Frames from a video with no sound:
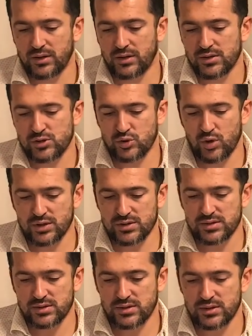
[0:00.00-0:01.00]

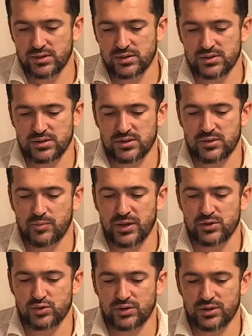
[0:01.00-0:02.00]
stocks, it
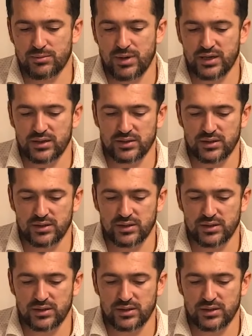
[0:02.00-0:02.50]
depends on the market.